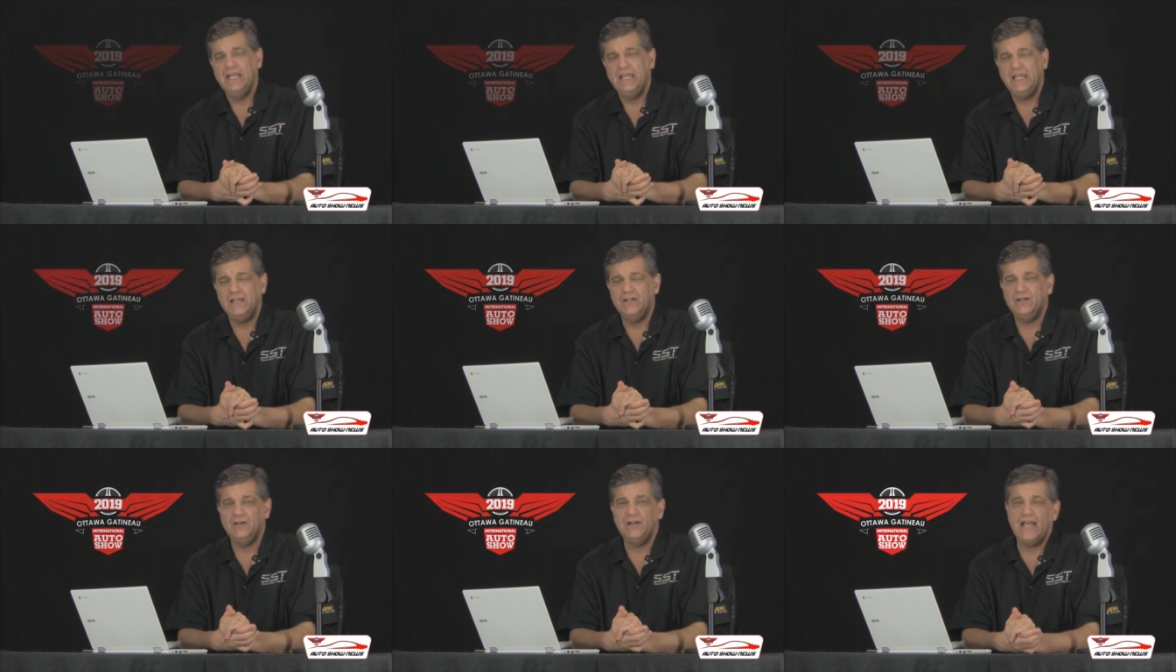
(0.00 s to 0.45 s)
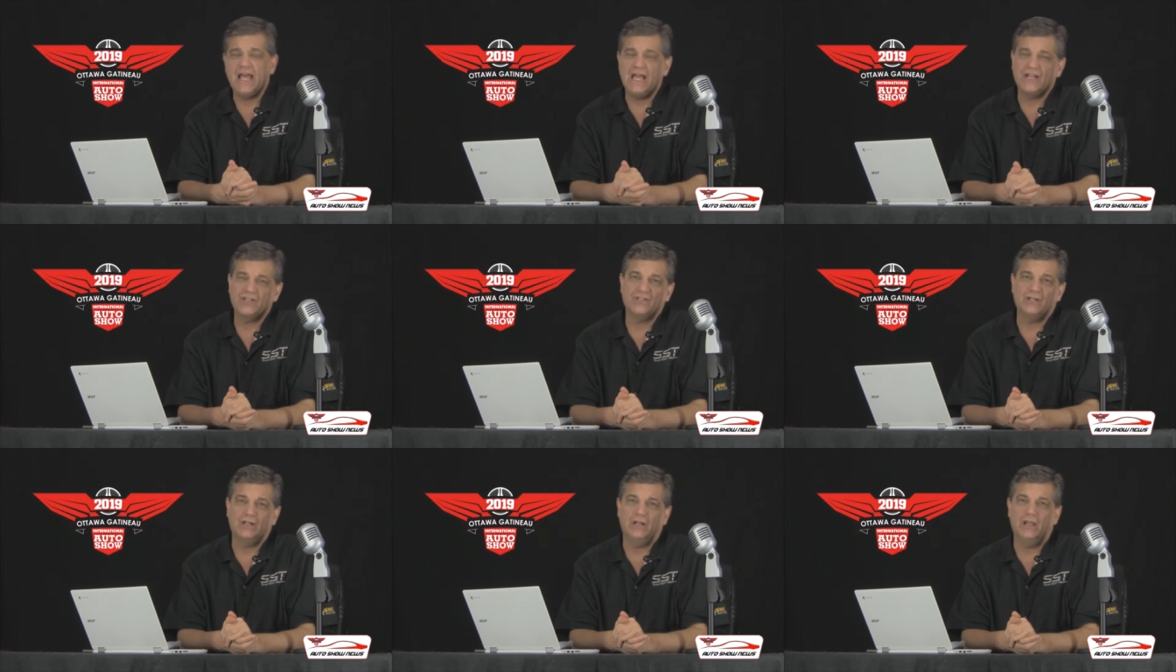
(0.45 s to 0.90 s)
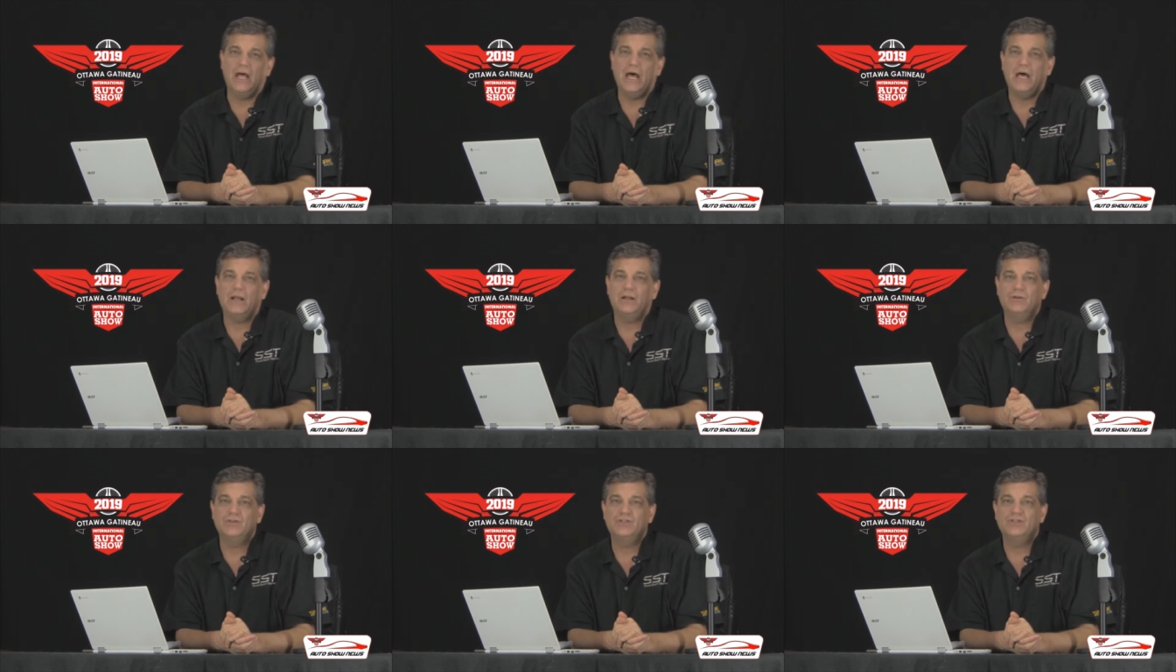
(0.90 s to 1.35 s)
International
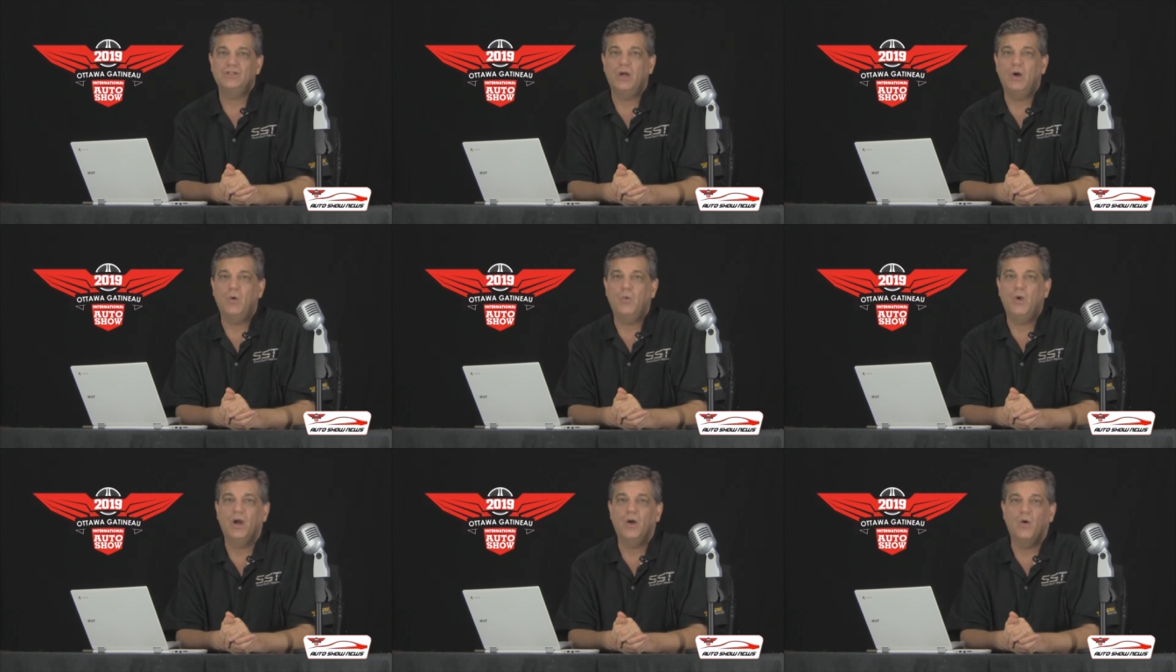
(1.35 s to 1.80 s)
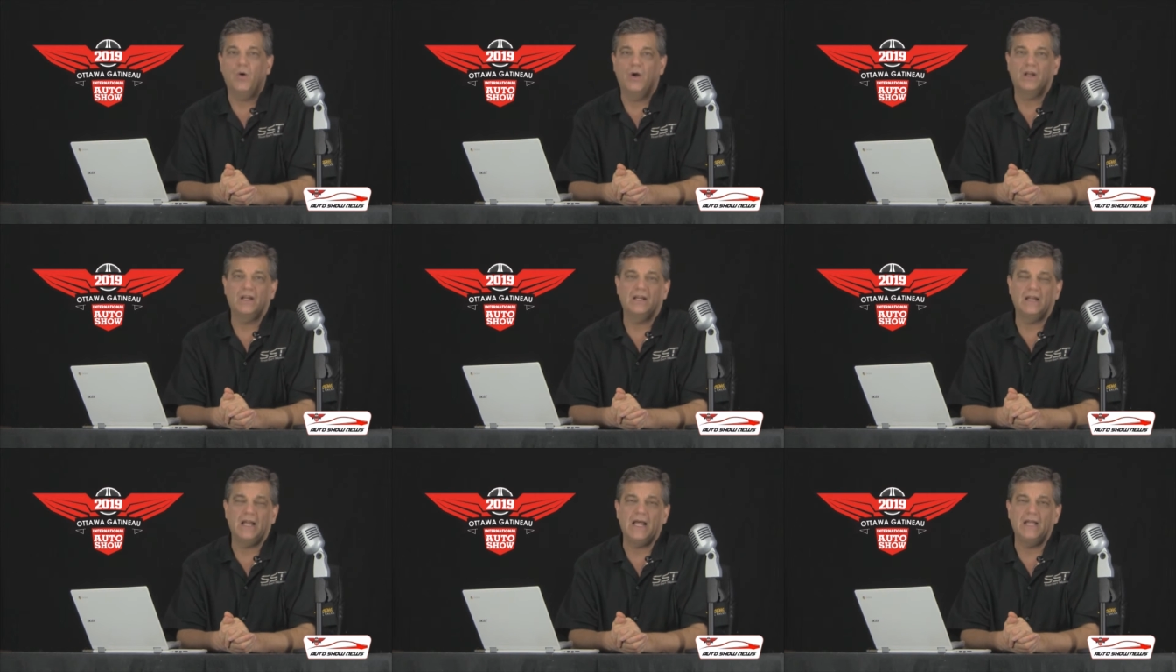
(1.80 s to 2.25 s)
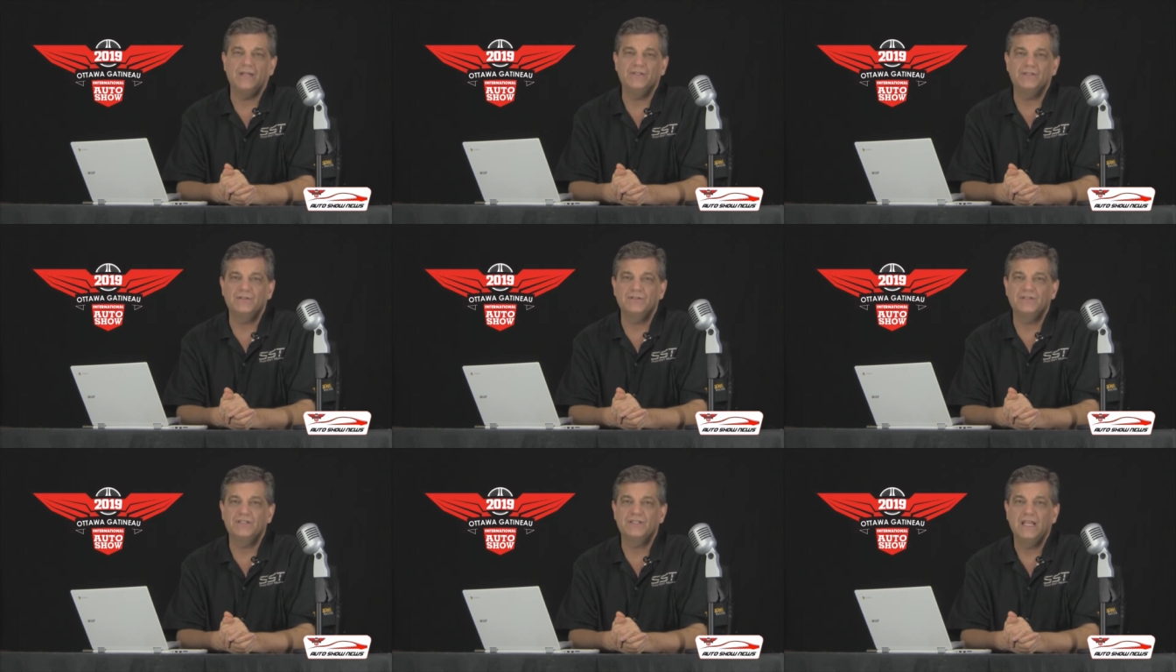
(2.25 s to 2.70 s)
Auto Show, where
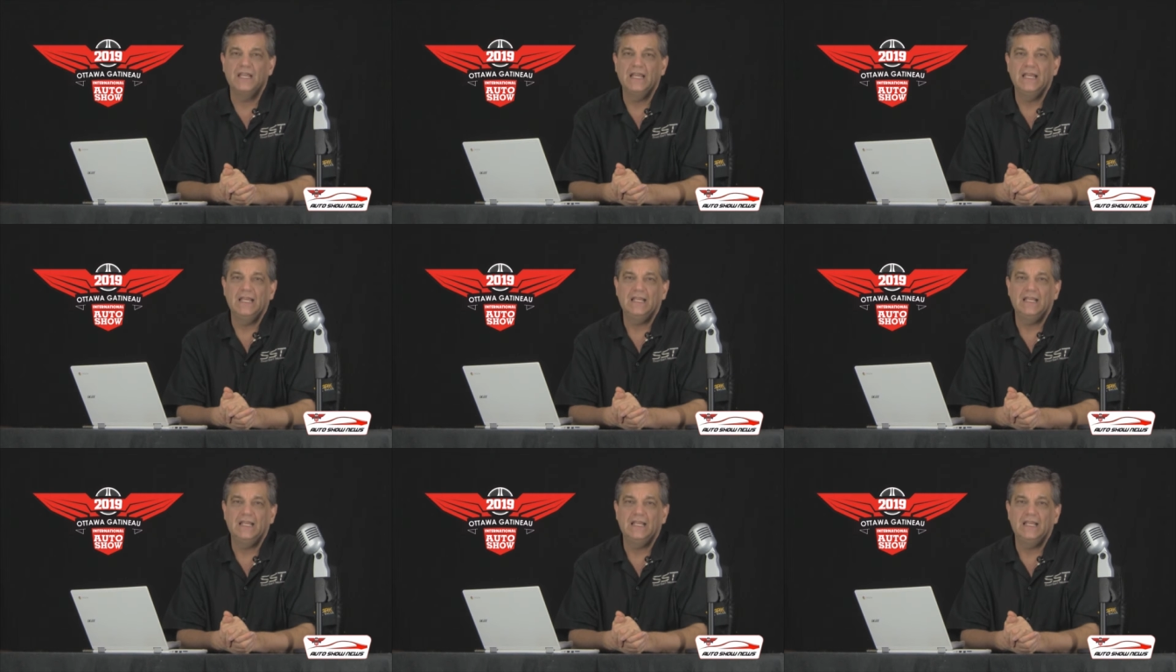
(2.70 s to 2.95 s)
organizers